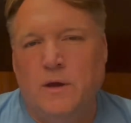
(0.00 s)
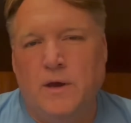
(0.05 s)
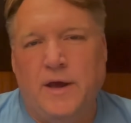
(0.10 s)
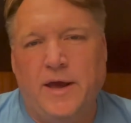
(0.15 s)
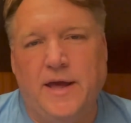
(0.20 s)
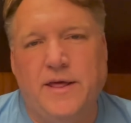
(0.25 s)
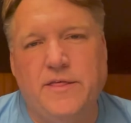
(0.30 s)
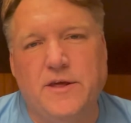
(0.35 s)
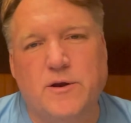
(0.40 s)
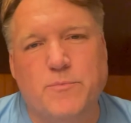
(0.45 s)

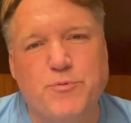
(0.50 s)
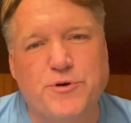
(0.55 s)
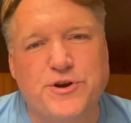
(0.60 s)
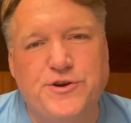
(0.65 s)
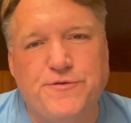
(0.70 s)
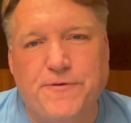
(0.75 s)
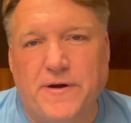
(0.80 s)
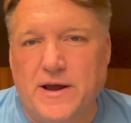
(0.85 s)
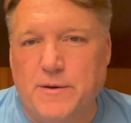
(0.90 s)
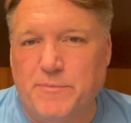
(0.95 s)
Hey there,
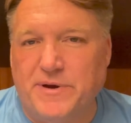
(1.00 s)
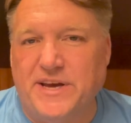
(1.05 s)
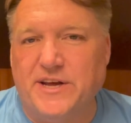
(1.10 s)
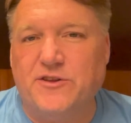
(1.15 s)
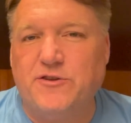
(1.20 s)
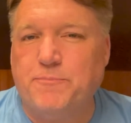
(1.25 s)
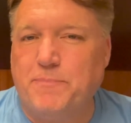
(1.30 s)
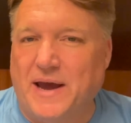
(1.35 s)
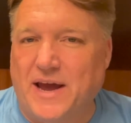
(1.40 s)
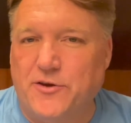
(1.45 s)
Bridge family.
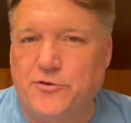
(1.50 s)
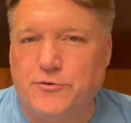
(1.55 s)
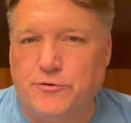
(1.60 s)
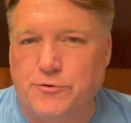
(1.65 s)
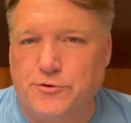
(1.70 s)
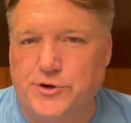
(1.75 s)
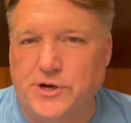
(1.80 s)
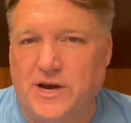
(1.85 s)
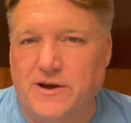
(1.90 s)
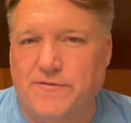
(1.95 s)
It's
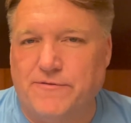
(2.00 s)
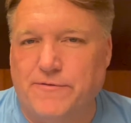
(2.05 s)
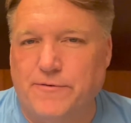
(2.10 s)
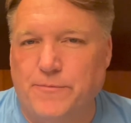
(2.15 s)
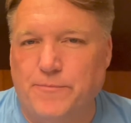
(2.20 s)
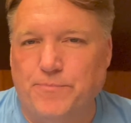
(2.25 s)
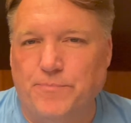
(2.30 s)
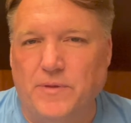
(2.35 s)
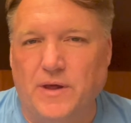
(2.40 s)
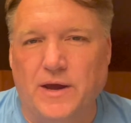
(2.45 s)
Pastor
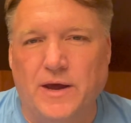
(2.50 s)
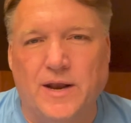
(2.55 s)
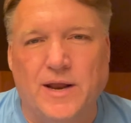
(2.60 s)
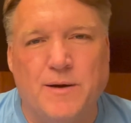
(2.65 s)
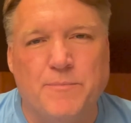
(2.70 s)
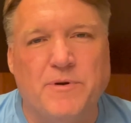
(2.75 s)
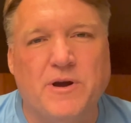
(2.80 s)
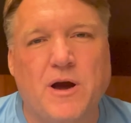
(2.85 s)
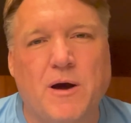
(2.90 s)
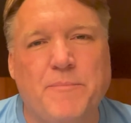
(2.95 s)
Jeff, and
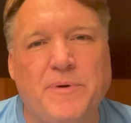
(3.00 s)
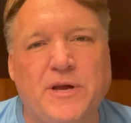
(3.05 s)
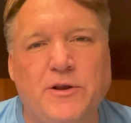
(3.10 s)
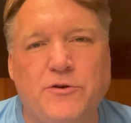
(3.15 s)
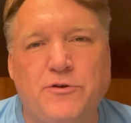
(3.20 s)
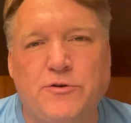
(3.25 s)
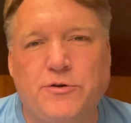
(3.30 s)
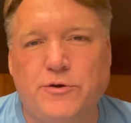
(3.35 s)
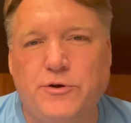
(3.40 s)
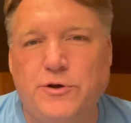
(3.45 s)
I'm
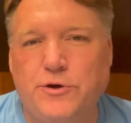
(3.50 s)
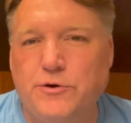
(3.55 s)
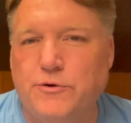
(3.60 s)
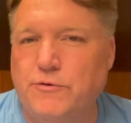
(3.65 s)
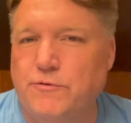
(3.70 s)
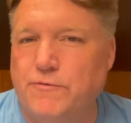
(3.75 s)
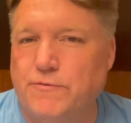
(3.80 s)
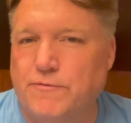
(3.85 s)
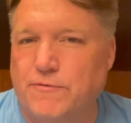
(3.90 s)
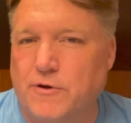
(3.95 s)
coming to
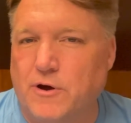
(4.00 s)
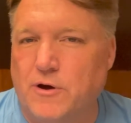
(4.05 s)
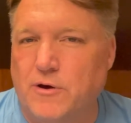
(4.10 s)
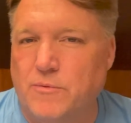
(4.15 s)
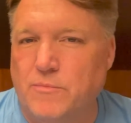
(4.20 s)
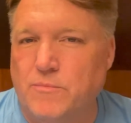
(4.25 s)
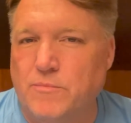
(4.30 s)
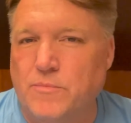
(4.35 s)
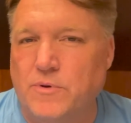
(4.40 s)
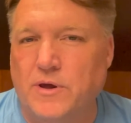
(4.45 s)
you
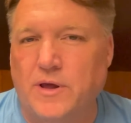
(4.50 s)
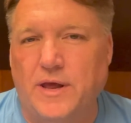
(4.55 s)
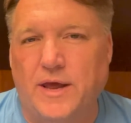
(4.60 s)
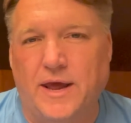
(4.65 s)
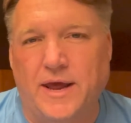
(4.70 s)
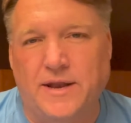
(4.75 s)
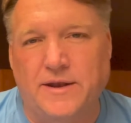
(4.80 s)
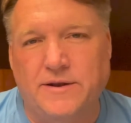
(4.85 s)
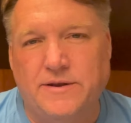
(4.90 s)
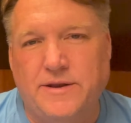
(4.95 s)
from
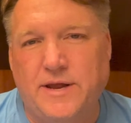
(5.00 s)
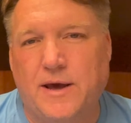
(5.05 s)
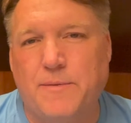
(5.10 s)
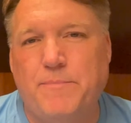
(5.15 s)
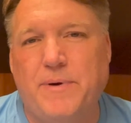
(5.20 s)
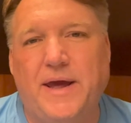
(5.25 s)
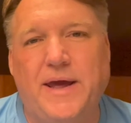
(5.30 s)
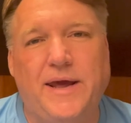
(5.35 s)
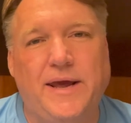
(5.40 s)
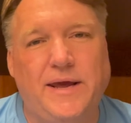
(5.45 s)

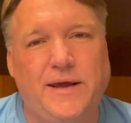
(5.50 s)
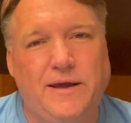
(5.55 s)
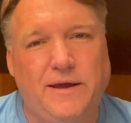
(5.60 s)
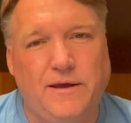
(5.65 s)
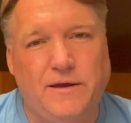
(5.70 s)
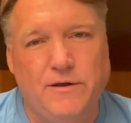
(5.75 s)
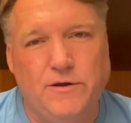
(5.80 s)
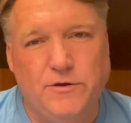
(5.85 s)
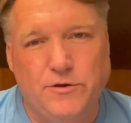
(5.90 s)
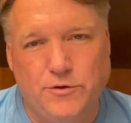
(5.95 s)
Entebbe,
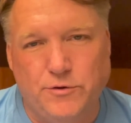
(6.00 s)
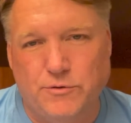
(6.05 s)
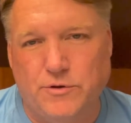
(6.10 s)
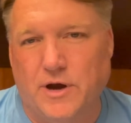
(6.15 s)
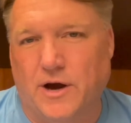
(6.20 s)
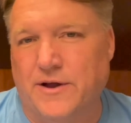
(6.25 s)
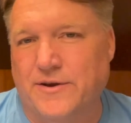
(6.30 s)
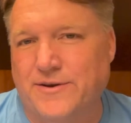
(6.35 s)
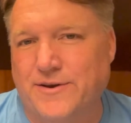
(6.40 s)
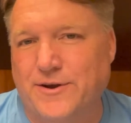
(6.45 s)

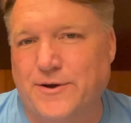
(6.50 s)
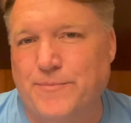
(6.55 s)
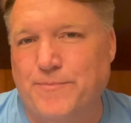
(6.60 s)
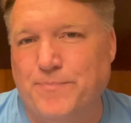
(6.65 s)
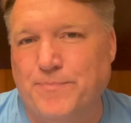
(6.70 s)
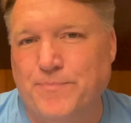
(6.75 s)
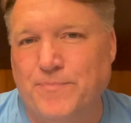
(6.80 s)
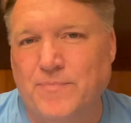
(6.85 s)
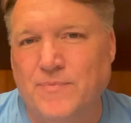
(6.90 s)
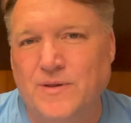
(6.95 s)
Uganda,
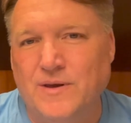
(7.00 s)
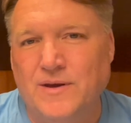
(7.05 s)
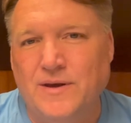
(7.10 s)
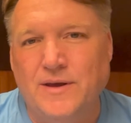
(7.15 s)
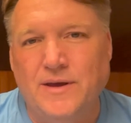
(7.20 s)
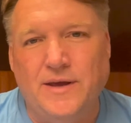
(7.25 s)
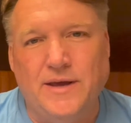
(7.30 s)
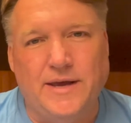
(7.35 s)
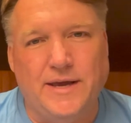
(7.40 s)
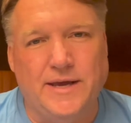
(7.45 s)

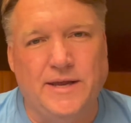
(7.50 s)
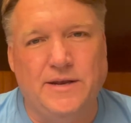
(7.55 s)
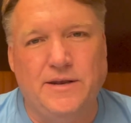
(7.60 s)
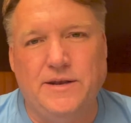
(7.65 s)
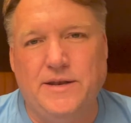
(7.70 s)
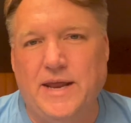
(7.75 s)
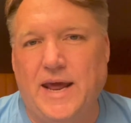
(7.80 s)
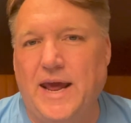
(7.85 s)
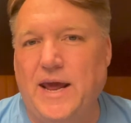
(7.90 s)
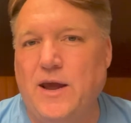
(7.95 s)

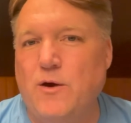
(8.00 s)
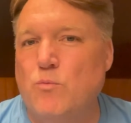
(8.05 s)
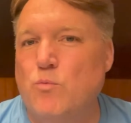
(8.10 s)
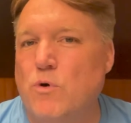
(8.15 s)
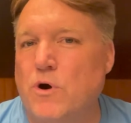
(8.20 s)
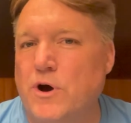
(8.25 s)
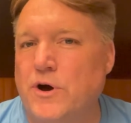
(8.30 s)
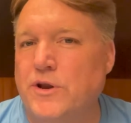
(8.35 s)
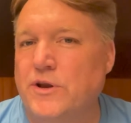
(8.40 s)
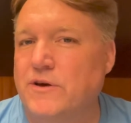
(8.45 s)
in day
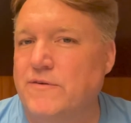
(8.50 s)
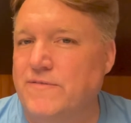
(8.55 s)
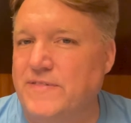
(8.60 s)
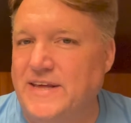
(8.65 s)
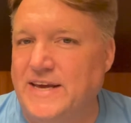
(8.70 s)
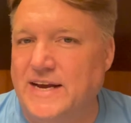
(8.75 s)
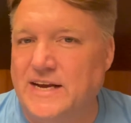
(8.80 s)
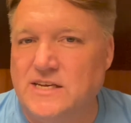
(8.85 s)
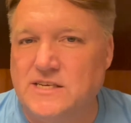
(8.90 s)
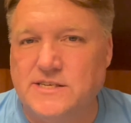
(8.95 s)
one of
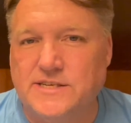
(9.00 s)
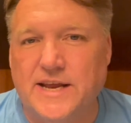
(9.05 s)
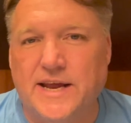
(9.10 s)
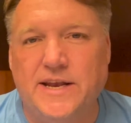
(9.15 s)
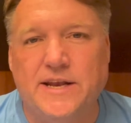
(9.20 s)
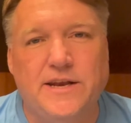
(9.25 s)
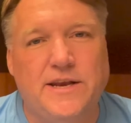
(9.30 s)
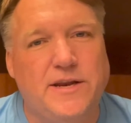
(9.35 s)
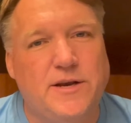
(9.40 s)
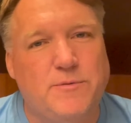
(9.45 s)
the
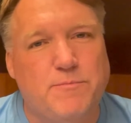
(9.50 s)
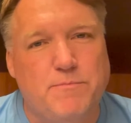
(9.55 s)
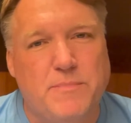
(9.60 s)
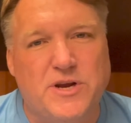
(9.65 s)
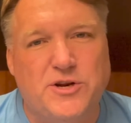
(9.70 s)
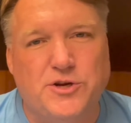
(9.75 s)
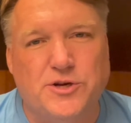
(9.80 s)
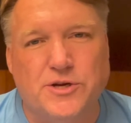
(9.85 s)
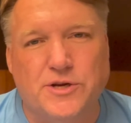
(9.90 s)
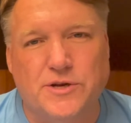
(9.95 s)
extended
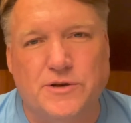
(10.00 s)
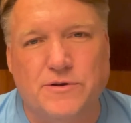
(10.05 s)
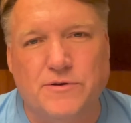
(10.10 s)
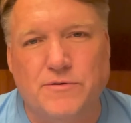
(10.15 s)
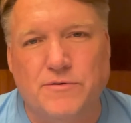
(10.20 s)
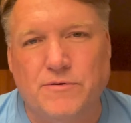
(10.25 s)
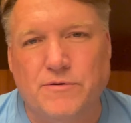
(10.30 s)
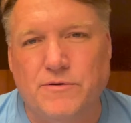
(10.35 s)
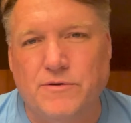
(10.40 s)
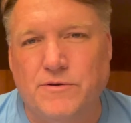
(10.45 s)
mission
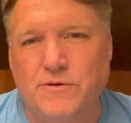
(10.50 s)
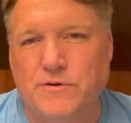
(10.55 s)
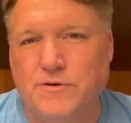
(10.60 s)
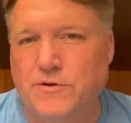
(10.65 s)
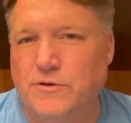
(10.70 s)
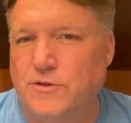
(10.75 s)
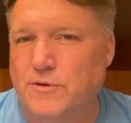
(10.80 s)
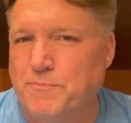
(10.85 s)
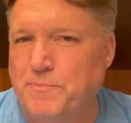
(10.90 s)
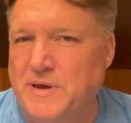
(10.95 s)

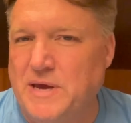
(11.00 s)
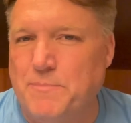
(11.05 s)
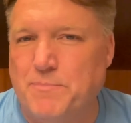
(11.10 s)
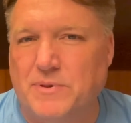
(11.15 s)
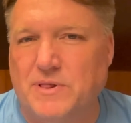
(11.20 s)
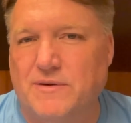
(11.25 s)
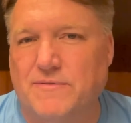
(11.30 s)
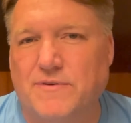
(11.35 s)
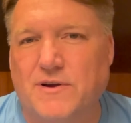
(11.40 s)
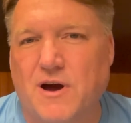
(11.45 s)
to the
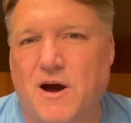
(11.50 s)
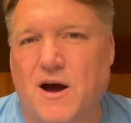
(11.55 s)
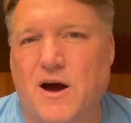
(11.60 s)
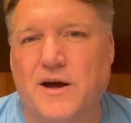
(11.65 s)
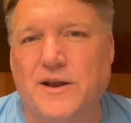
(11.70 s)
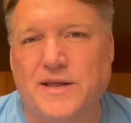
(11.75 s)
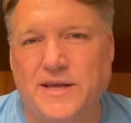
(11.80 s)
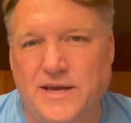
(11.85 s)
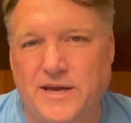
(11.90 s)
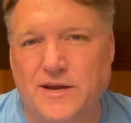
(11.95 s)
people of
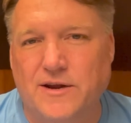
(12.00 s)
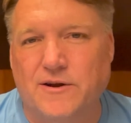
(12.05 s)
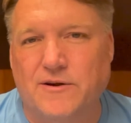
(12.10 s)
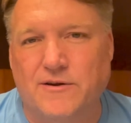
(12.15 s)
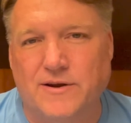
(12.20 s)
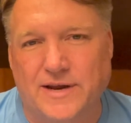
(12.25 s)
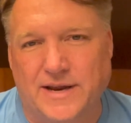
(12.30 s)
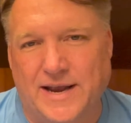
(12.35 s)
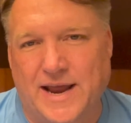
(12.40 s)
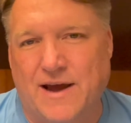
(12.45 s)
God here
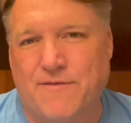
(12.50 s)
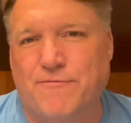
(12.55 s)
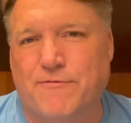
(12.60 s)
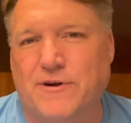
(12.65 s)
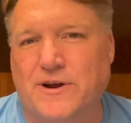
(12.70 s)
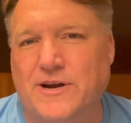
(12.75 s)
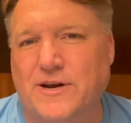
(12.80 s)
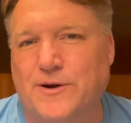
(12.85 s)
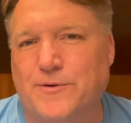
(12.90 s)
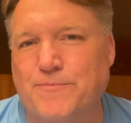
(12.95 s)
in
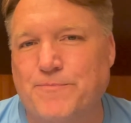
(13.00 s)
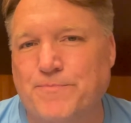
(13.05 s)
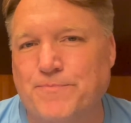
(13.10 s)
Africa.